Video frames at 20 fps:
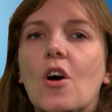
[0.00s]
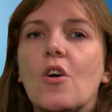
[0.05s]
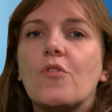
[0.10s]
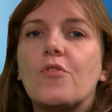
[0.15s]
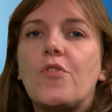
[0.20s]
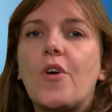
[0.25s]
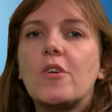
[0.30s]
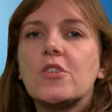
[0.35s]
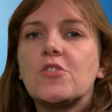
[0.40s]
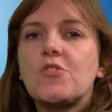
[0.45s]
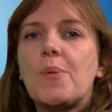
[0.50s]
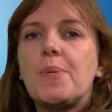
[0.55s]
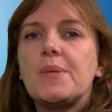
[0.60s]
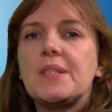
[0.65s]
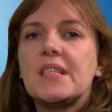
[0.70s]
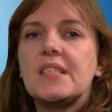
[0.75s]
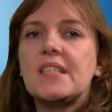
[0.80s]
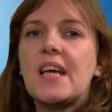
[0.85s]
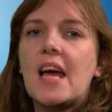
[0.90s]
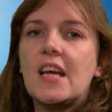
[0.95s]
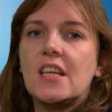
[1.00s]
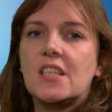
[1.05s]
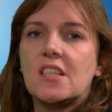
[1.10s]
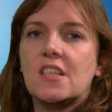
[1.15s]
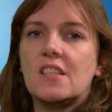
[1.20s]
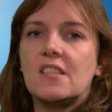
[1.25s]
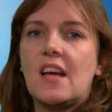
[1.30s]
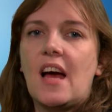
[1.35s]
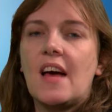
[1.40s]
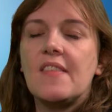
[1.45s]
False
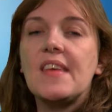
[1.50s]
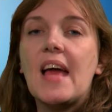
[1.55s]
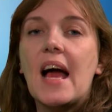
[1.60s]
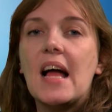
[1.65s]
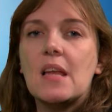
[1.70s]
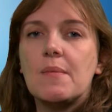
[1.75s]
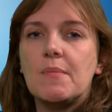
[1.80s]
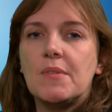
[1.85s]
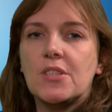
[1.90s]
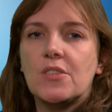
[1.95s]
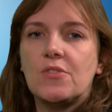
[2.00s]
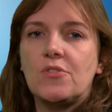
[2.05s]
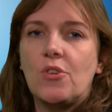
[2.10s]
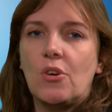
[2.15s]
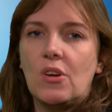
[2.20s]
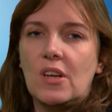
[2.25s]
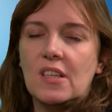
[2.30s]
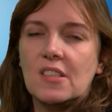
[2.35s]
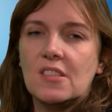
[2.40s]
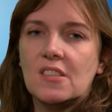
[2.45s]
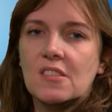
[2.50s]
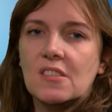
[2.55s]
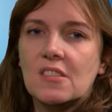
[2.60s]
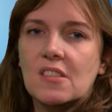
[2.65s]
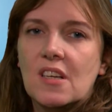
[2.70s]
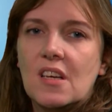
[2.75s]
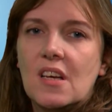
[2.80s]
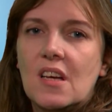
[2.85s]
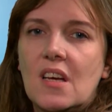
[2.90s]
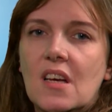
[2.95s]
representation and the element of knowledge.
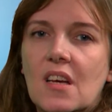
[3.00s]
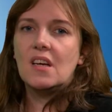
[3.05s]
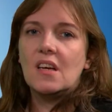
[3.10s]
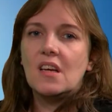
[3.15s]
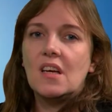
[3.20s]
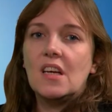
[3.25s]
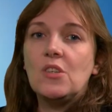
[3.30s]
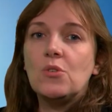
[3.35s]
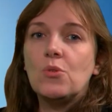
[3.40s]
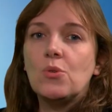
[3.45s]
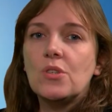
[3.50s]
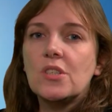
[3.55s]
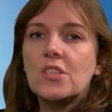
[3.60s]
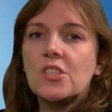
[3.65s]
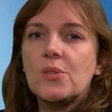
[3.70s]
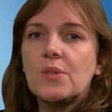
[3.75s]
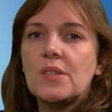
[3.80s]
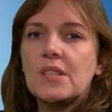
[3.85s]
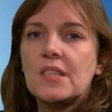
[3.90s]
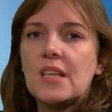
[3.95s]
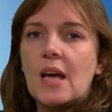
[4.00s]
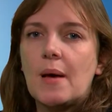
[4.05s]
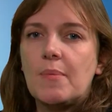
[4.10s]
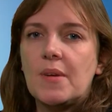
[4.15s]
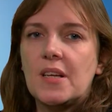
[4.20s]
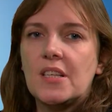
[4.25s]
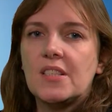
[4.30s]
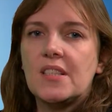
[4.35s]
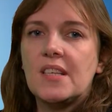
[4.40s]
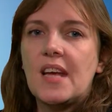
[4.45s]
In order to
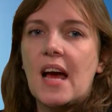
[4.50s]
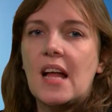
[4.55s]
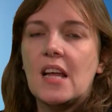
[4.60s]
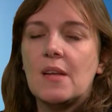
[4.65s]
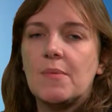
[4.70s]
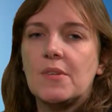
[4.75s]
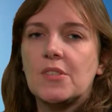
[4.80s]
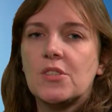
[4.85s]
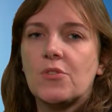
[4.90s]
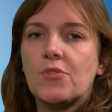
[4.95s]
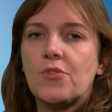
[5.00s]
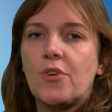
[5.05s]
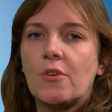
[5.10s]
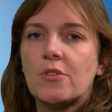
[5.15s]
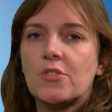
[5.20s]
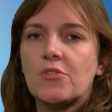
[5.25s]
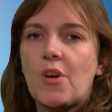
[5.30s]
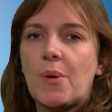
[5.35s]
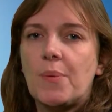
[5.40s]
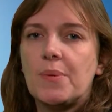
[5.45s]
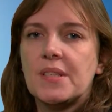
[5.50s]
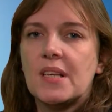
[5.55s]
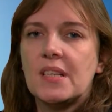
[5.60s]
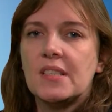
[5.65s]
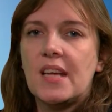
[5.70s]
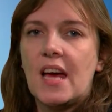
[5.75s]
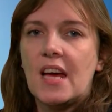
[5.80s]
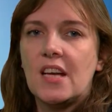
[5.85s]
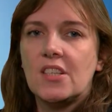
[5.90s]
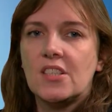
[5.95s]
establish the element of false
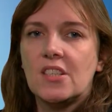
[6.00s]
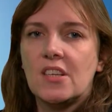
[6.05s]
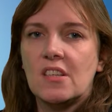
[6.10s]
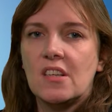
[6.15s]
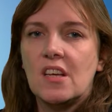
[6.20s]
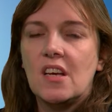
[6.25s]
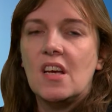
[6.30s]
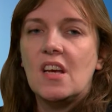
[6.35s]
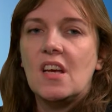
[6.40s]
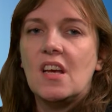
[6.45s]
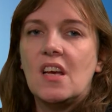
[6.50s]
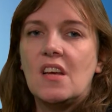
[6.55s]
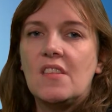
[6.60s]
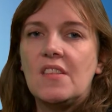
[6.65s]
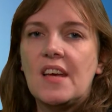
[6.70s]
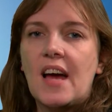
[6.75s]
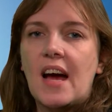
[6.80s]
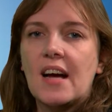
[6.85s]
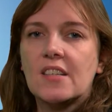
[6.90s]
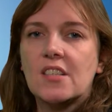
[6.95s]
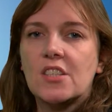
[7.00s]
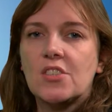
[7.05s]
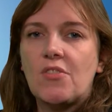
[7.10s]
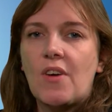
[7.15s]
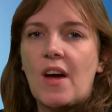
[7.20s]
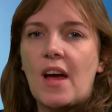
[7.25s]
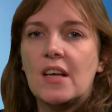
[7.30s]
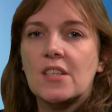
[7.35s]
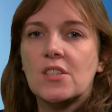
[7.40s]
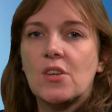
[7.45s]
representation in the actus
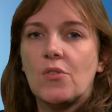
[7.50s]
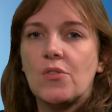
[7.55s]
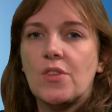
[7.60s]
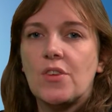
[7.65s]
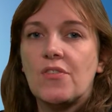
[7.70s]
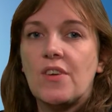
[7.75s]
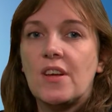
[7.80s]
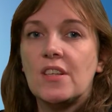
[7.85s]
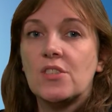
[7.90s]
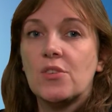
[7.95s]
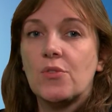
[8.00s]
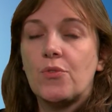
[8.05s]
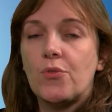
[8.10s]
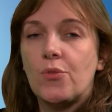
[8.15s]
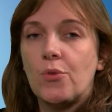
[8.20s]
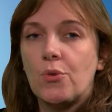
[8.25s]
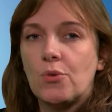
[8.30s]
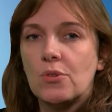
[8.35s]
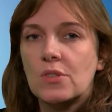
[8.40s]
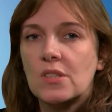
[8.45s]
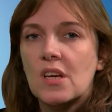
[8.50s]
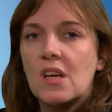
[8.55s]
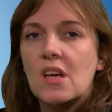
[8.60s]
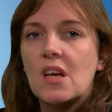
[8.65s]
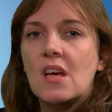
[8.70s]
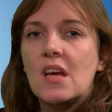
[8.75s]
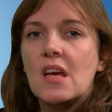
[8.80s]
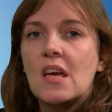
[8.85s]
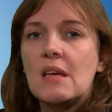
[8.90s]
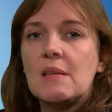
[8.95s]
reus of the offence of fraud,
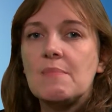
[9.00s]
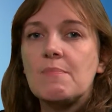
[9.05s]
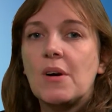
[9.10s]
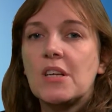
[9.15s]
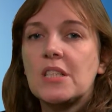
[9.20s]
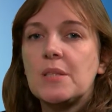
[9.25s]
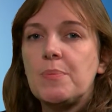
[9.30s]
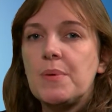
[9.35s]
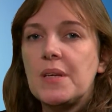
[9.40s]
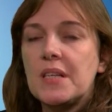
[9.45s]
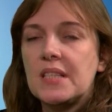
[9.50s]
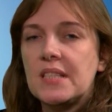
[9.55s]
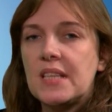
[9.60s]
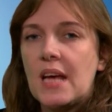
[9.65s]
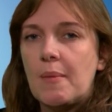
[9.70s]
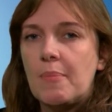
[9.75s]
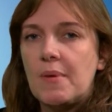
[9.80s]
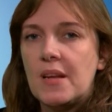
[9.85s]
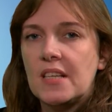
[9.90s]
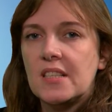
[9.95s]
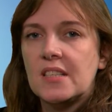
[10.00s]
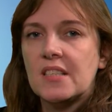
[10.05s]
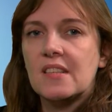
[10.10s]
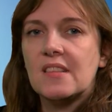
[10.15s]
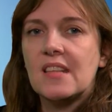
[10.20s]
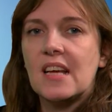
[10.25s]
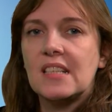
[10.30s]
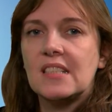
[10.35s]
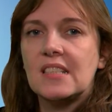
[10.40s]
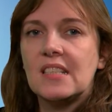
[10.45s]
it must be established
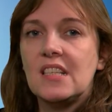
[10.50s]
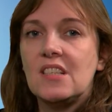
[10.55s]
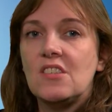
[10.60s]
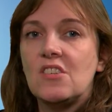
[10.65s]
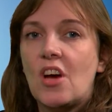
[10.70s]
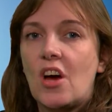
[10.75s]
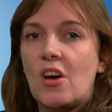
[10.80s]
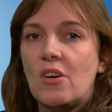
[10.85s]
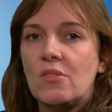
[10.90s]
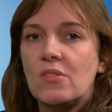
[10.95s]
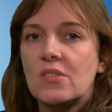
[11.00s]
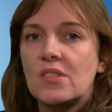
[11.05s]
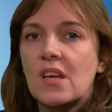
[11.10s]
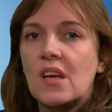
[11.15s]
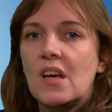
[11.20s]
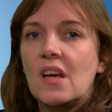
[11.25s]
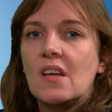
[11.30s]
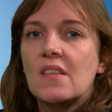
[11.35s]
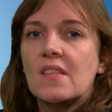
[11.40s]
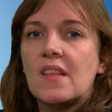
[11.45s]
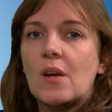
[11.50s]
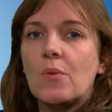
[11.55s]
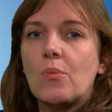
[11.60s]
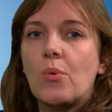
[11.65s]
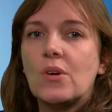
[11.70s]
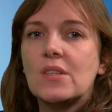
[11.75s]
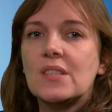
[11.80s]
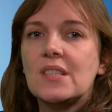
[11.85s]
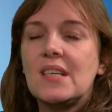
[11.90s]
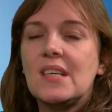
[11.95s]
that D knows that
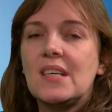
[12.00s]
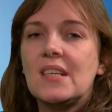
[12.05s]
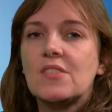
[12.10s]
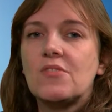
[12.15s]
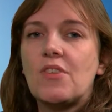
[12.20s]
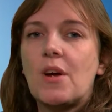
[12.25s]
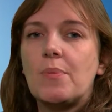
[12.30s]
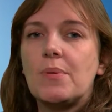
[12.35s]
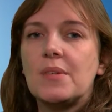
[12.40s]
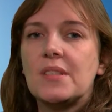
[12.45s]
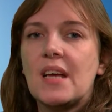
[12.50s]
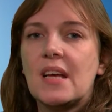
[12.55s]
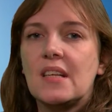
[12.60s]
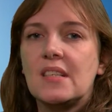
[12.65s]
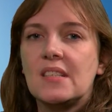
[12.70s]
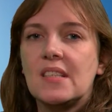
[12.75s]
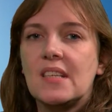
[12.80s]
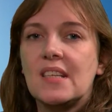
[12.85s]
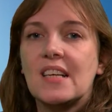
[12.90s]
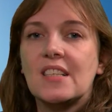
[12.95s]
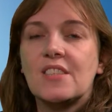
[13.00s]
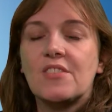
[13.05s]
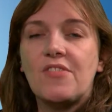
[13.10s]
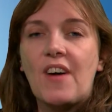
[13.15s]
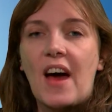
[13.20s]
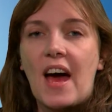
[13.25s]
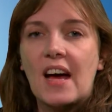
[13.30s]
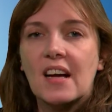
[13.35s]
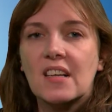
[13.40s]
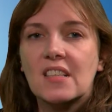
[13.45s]
what he is representing as
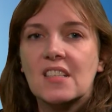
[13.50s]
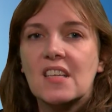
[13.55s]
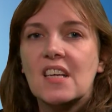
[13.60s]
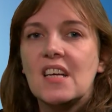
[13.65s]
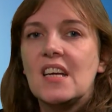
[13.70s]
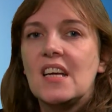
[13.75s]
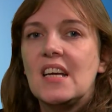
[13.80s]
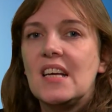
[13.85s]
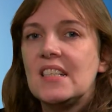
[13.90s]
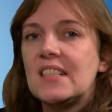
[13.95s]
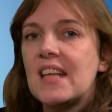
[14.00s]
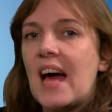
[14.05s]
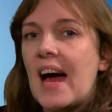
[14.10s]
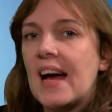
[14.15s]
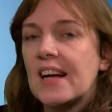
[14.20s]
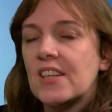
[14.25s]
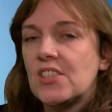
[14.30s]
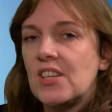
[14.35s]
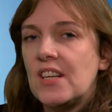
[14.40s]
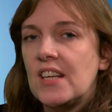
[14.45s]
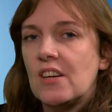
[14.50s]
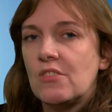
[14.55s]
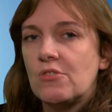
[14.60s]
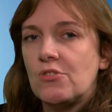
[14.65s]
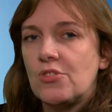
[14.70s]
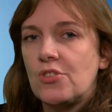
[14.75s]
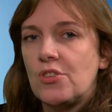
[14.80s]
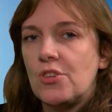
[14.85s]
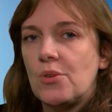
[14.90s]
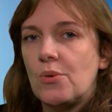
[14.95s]
fact is actually
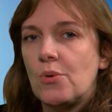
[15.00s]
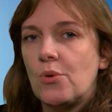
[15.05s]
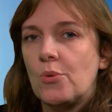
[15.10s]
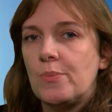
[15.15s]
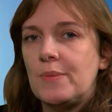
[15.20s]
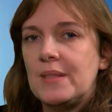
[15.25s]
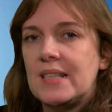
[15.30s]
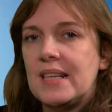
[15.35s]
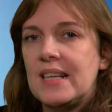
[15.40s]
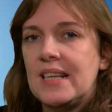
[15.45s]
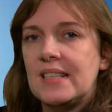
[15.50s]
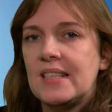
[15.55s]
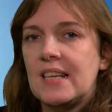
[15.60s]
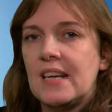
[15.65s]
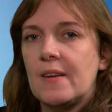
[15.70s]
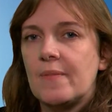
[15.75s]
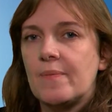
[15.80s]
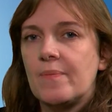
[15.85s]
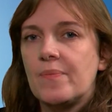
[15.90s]
untrue or misleading.